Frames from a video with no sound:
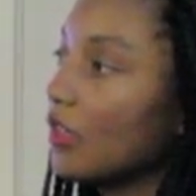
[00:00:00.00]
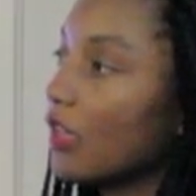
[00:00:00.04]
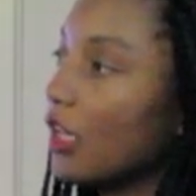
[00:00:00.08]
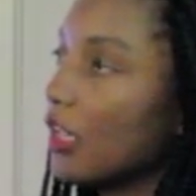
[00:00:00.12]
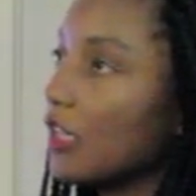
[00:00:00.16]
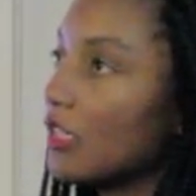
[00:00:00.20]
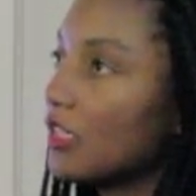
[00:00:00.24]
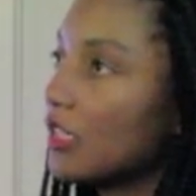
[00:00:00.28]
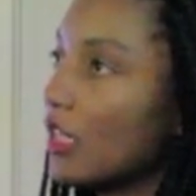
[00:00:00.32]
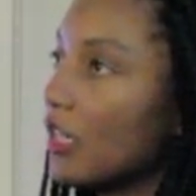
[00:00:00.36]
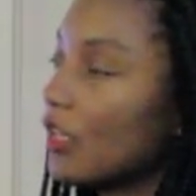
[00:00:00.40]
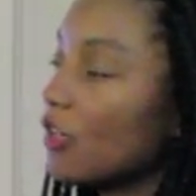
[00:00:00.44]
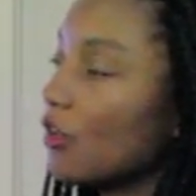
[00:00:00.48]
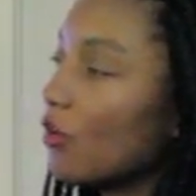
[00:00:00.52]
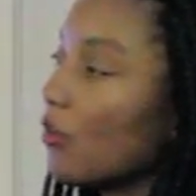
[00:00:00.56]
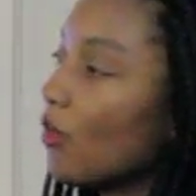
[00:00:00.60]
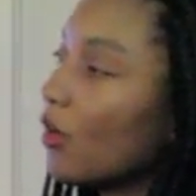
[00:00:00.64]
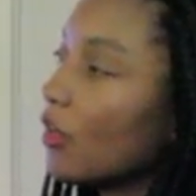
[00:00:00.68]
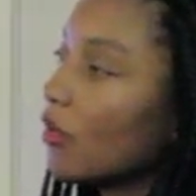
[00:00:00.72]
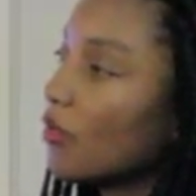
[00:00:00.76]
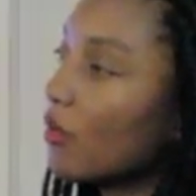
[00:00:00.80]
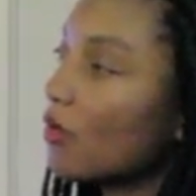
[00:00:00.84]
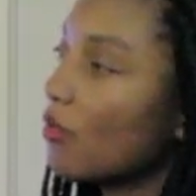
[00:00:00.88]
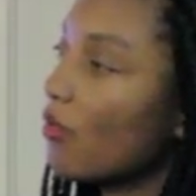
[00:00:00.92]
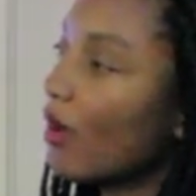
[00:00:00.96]
And you're
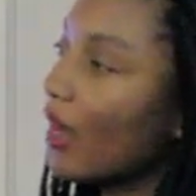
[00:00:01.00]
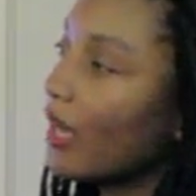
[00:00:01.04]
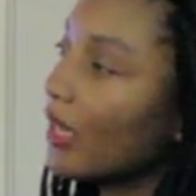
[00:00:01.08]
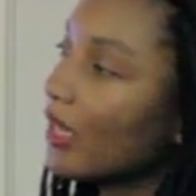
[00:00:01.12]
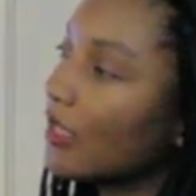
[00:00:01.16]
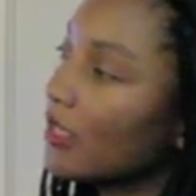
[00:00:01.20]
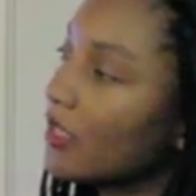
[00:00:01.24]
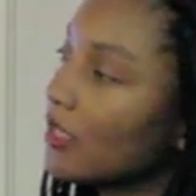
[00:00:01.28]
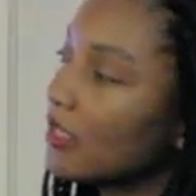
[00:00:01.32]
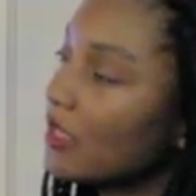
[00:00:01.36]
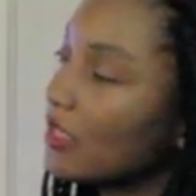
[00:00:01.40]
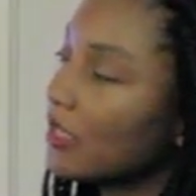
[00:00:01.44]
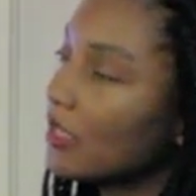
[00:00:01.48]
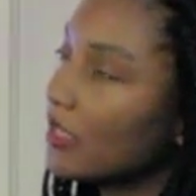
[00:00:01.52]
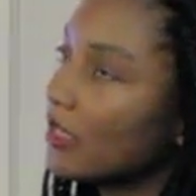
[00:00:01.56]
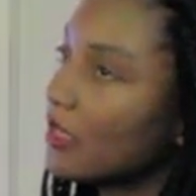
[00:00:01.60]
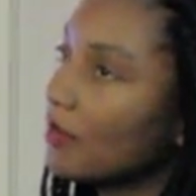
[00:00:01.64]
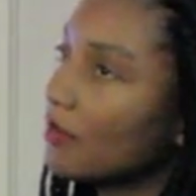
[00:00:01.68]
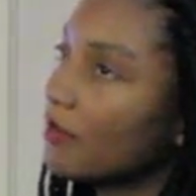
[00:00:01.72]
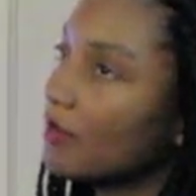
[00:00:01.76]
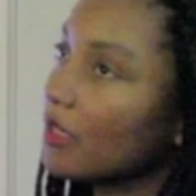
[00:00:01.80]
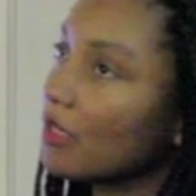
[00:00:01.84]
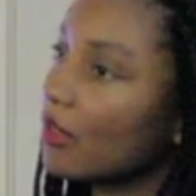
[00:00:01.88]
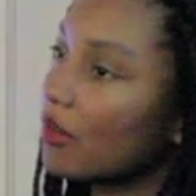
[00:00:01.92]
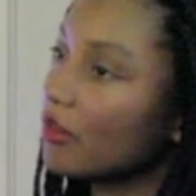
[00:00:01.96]
wondering, why doesn't
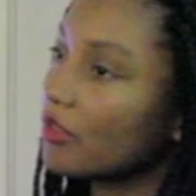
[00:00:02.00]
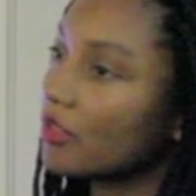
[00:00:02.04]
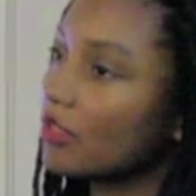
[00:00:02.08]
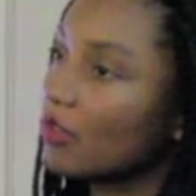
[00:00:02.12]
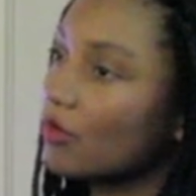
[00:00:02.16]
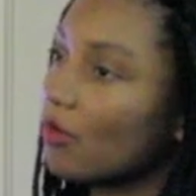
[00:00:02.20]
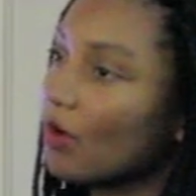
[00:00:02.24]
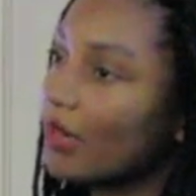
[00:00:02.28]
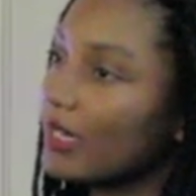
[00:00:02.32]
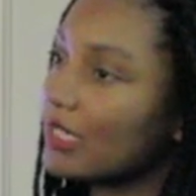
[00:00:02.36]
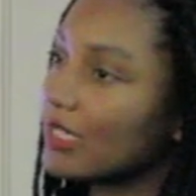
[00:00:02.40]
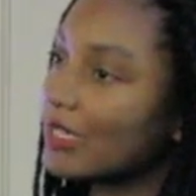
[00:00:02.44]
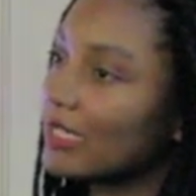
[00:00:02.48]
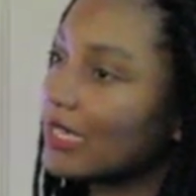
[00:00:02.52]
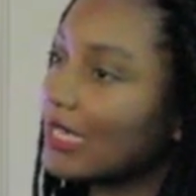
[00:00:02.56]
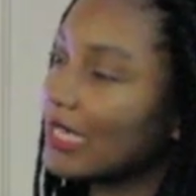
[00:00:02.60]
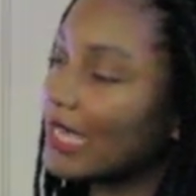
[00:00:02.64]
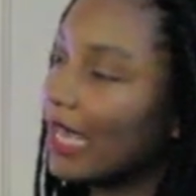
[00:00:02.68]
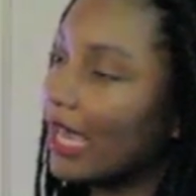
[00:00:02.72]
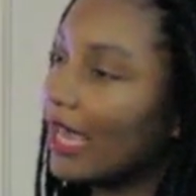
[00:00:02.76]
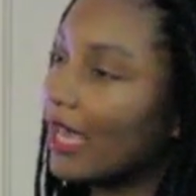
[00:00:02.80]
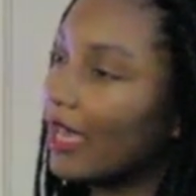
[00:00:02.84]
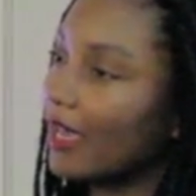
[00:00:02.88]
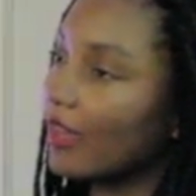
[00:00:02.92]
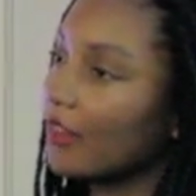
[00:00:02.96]
he close the door? Why doesn't he
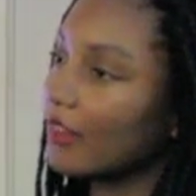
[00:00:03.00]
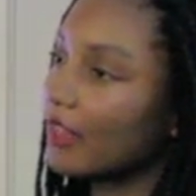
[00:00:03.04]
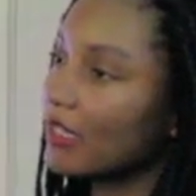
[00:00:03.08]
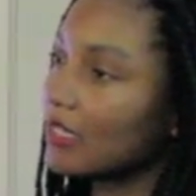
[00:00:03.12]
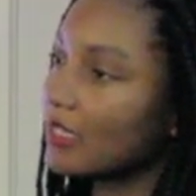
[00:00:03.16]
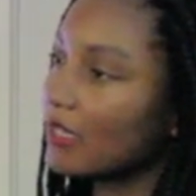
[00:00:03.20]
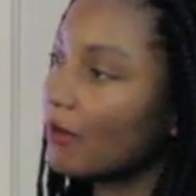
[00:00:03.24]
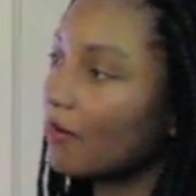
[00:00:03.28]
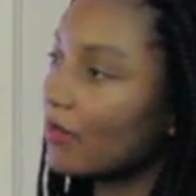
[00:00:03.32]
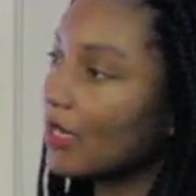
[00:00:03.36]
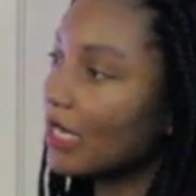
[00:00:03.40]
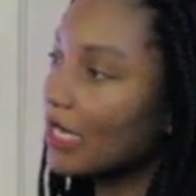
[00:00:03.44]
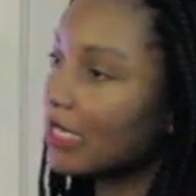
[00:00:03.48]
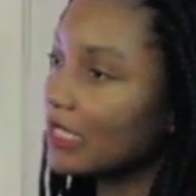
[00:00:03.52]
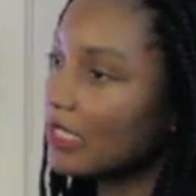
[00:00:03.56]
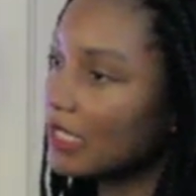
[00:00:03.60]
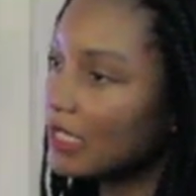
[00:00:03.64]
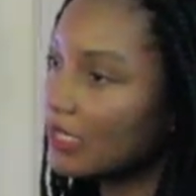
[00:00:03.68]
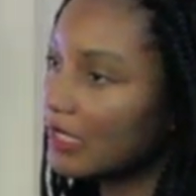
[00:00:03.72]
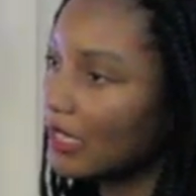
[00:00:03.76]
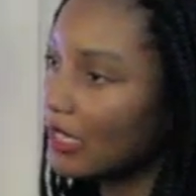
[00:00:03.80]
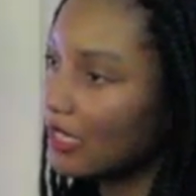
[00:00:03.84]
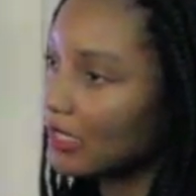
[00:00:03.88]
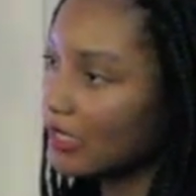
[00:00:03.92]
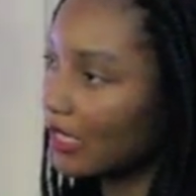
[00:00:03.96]
care? There's something he
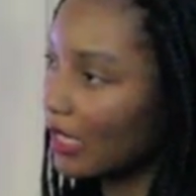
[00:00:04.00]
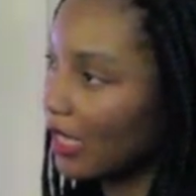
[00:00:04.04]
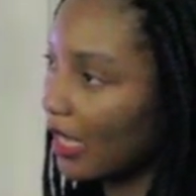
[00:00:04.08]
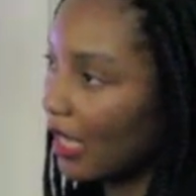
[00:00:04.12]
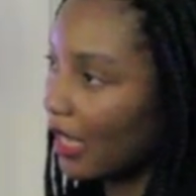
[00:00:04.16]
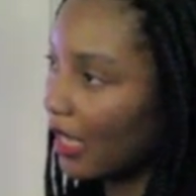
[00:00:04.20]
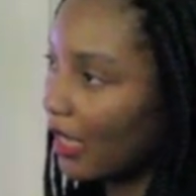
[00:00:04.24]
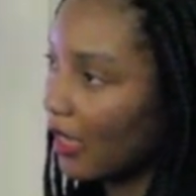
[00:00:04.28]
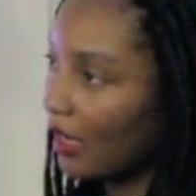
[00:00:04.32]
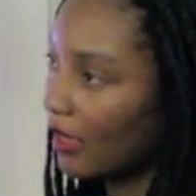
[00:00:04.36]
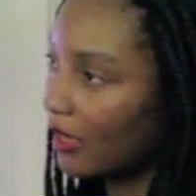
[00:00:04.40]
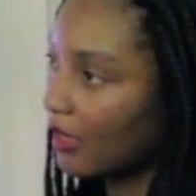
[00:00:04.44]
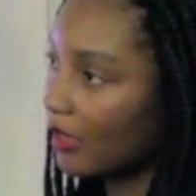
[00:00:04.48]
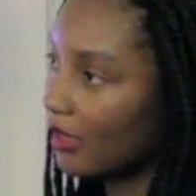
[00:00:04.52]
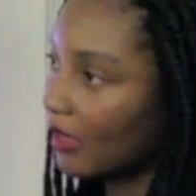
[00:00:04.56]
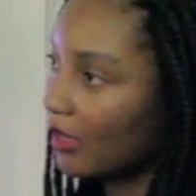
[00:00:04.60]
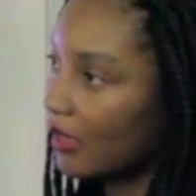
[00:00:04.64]
just doesn't care.